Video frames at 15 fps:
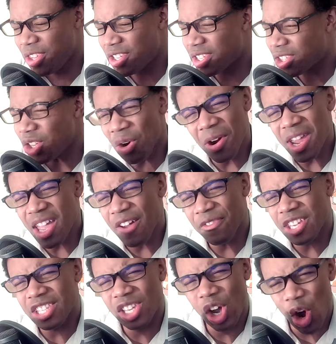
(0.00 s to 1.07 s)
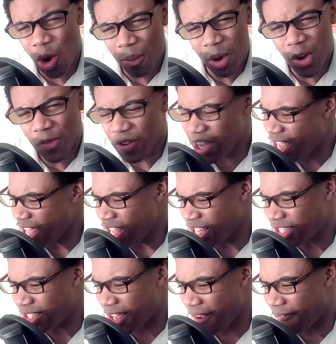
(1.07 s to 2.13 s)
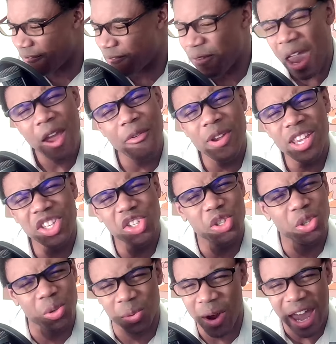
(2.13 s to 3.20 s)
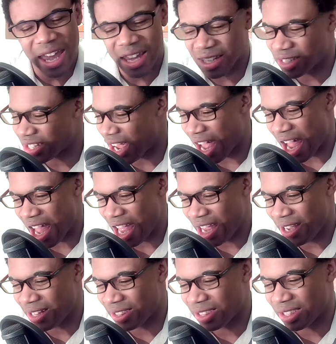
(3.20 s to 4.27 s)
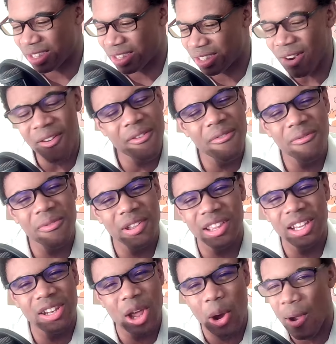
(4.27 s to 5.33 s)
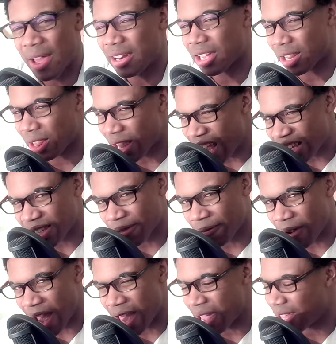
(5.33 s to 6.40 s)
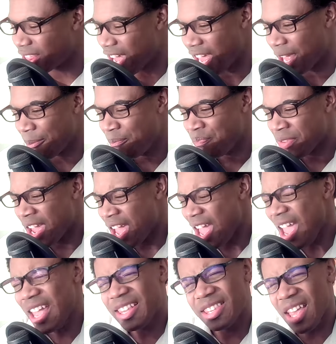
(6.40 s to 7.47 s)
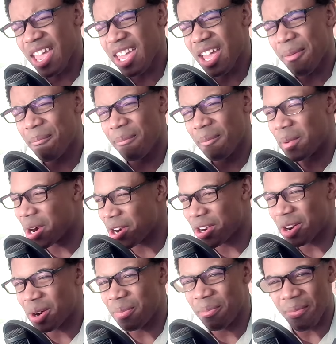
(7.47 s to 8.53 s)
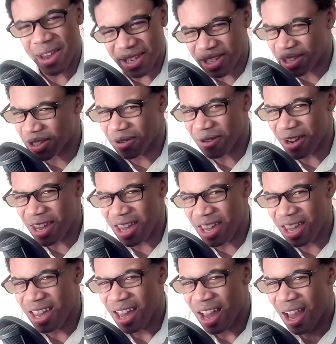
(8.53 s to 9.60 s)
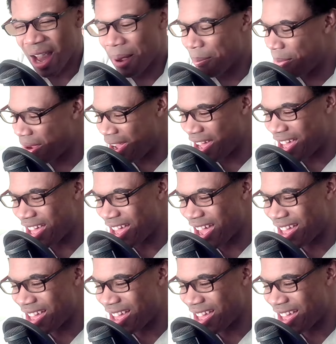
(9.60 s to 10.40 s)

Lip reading: story of this whole movie is very strange. I don't really know how to classify it. Like, it's like a murder mystery, but